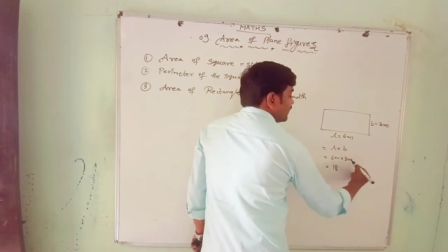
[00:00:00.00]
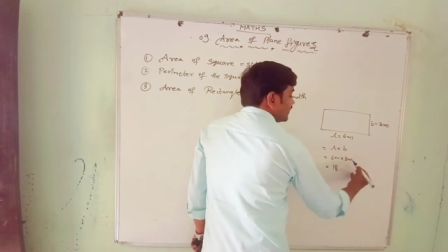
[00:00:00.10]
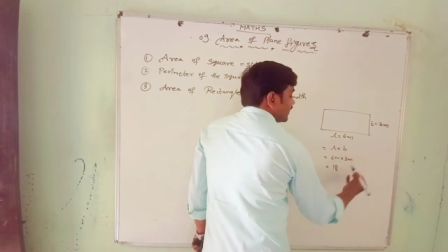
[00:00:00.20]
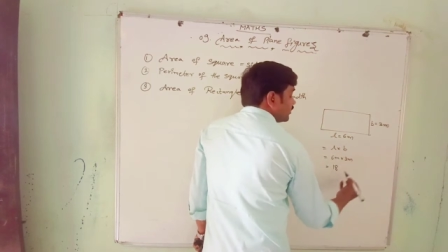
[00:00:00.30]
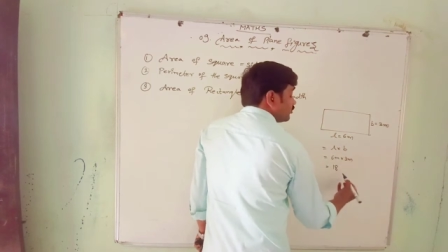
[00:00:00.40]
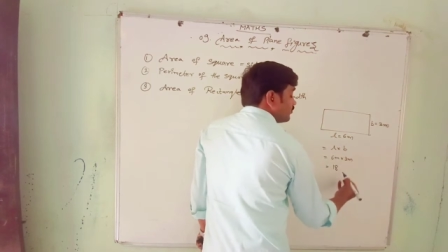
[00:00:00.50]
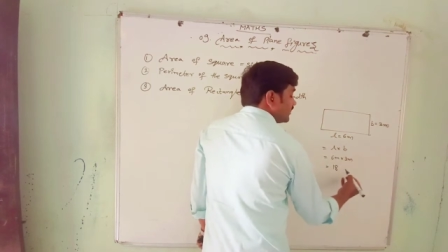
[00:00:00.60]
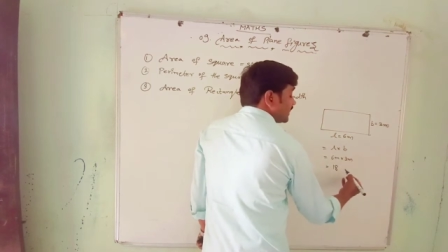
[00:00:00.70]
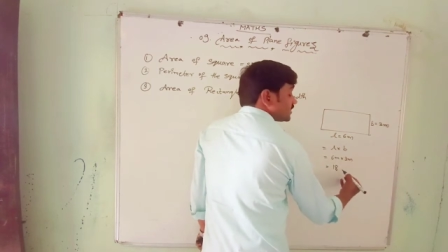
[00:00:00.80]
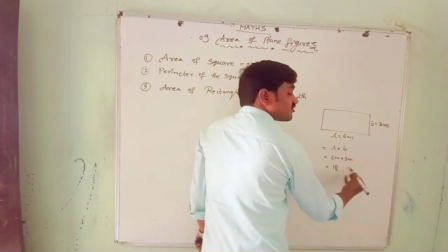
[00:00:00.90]
Meter into
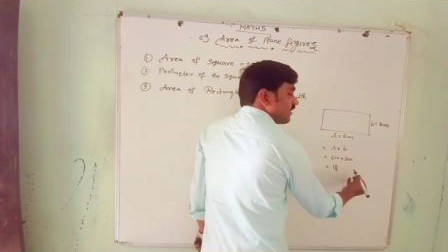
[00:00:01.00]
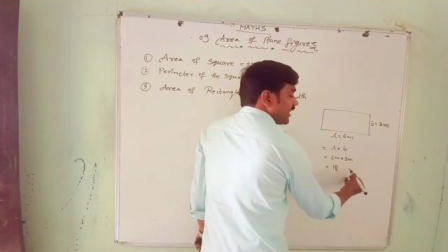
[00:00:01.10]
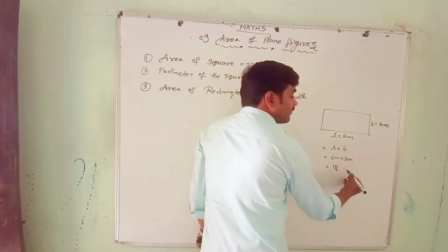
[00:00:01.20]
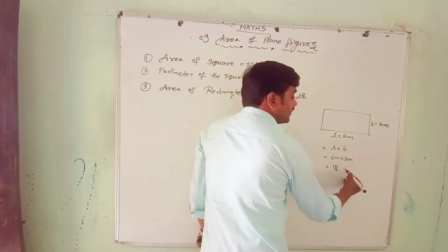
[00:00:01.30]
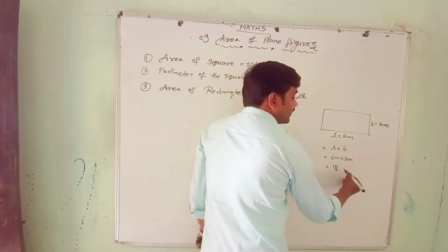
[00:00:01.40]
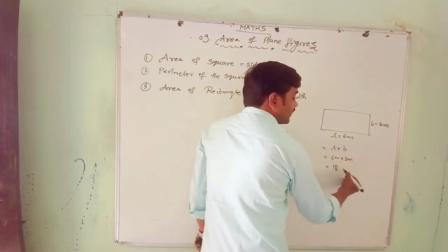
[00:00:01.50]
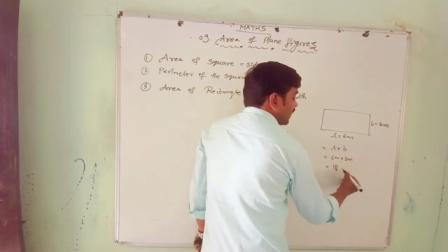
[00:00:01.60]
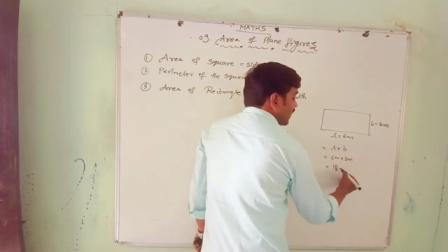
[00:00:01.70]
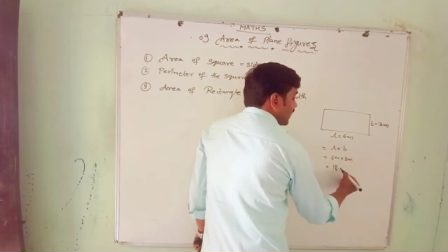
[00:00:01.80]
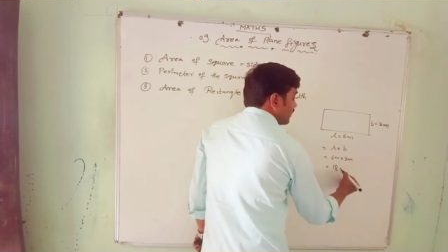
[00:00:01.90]
meter, square meter
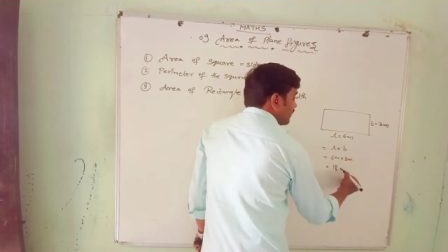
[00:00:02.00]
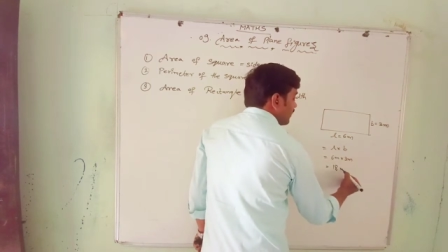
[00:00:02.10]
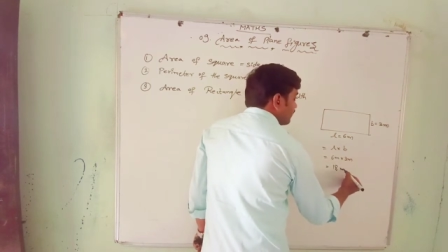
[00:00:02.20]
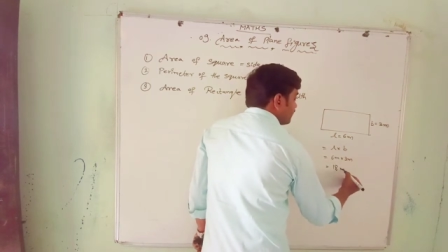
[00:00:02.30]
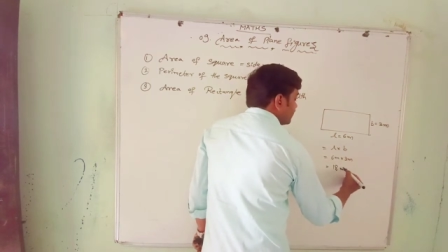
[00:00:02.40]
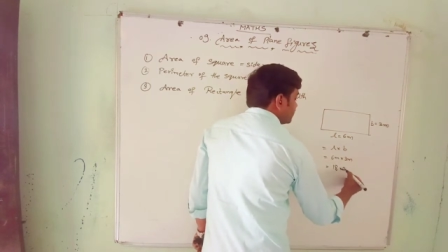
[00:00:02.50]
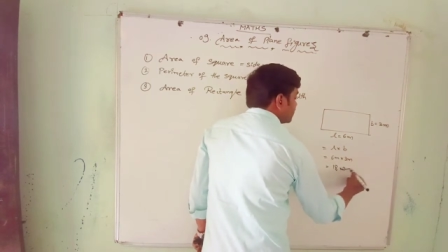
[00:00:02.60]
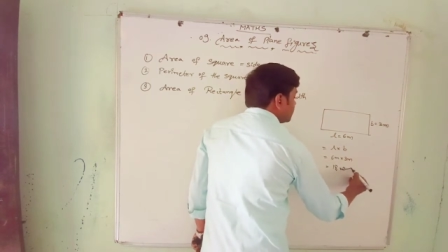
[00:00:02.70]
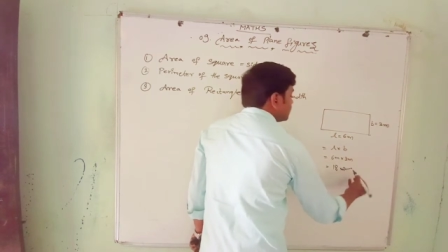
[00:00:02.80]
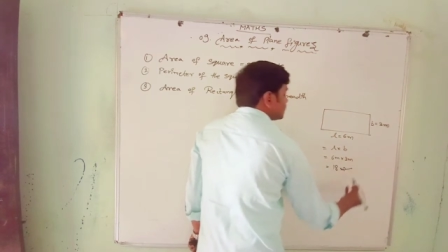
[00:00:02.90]
or
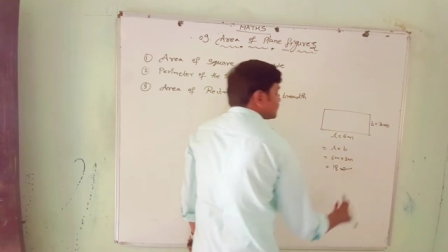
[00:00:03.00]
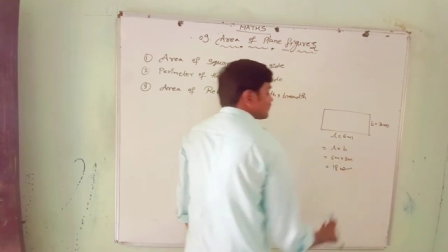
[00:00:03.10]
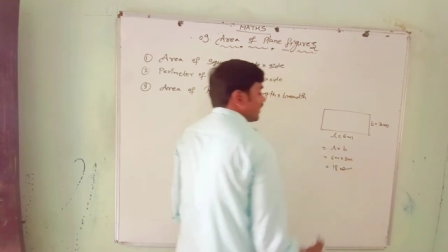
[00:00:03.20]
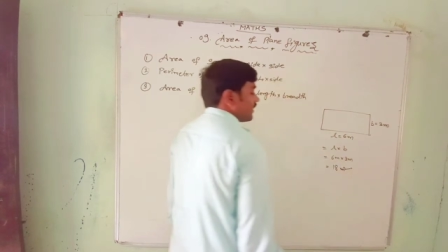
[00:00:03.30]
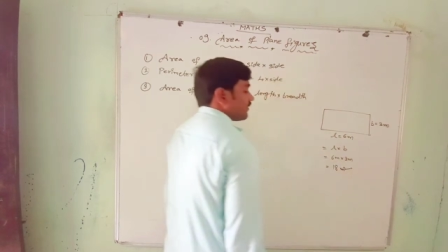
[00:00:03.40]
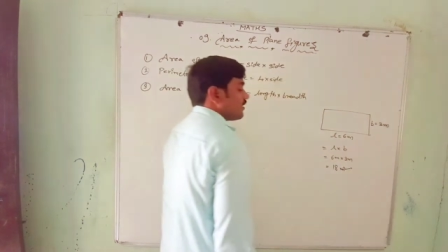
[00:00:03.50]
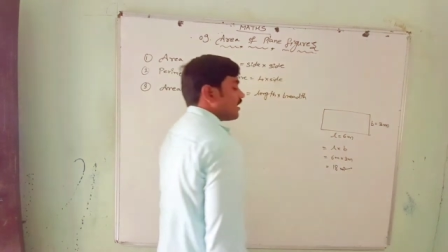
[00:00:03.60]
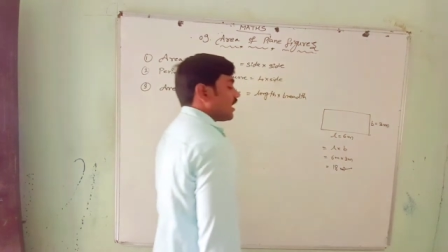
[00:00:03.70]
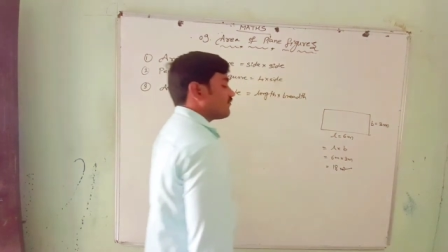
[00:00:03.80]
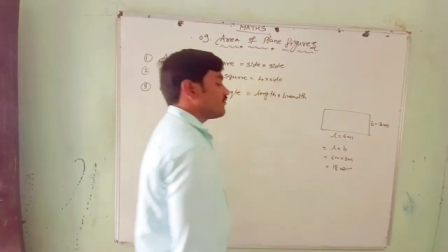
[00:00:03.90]
meter
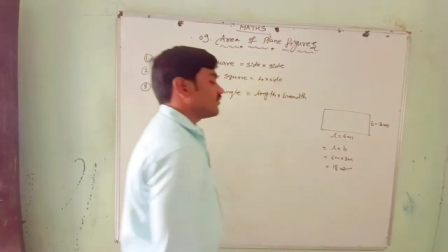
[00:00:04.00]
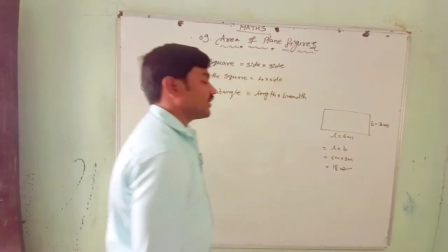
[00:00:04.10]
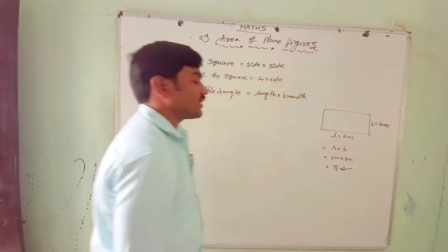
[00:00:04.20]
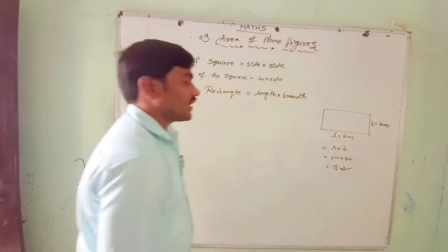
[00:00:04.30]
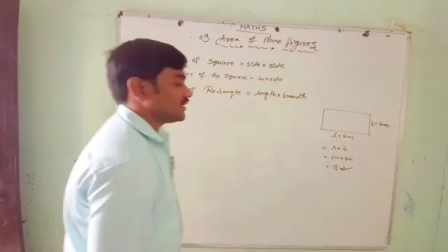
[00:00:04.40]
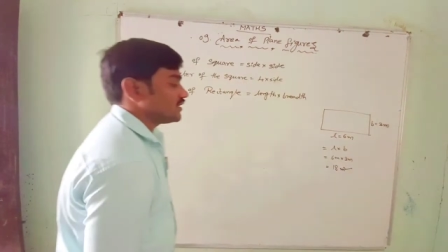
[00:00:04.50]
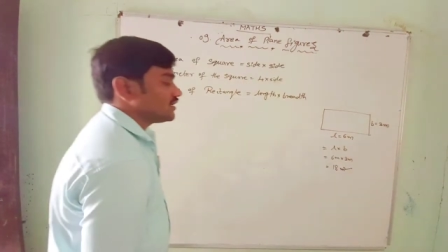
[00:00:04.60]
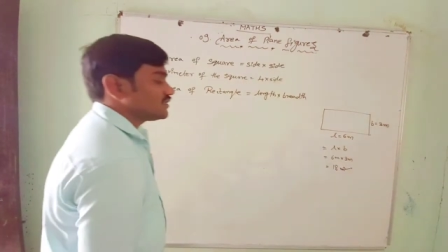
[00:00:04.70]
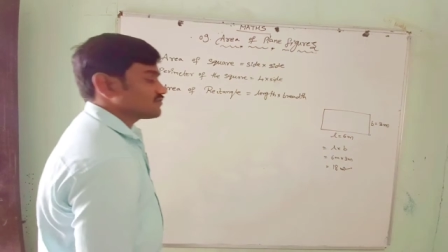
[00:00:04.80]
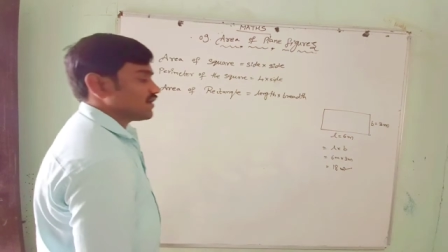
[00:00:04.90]
square. However you can
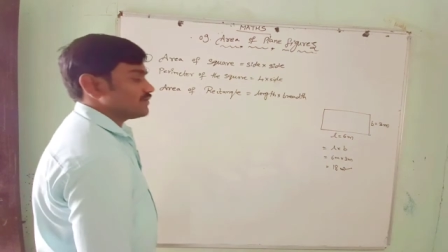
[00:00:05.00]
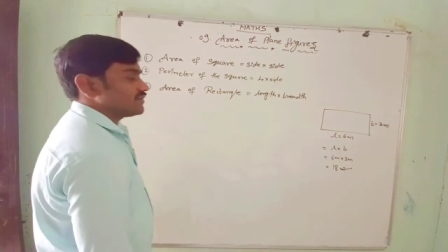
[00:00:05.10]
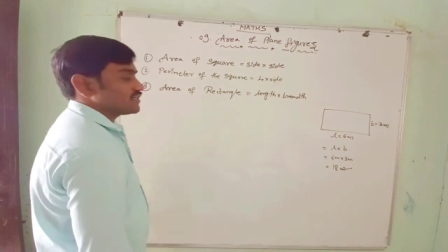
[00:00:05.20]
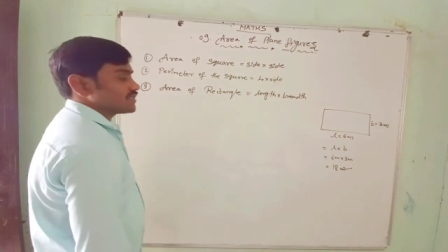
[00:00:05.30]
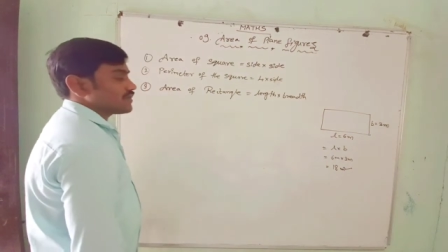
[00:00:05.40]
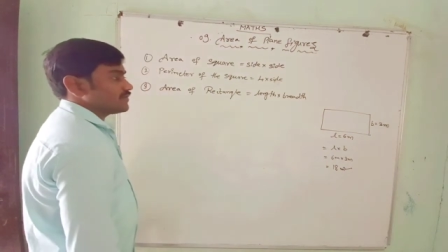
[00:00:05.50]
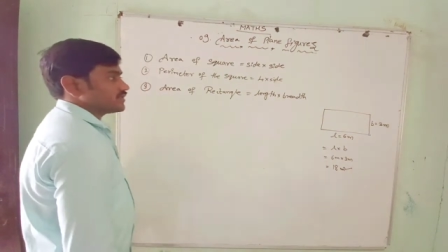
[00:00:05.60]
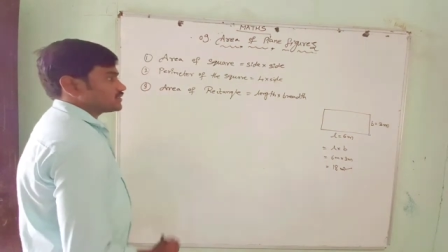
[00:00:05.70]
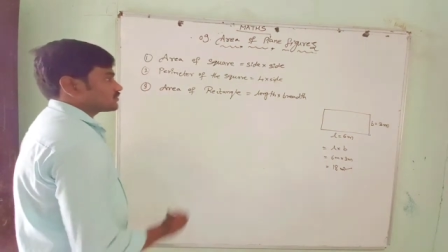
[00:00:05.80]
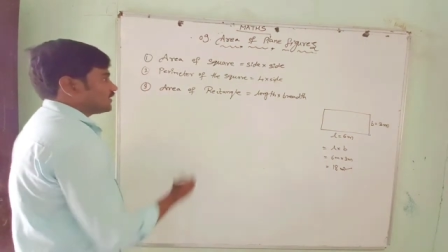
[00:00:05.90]
write. Square meters or
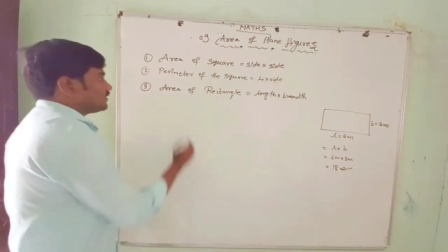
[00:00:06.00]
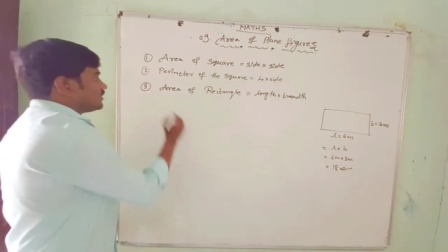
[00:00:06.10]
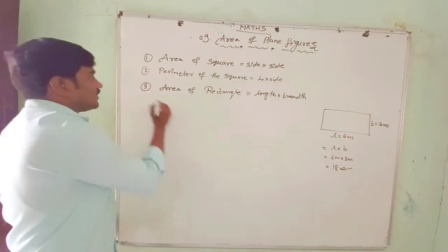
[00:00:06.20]
meter square.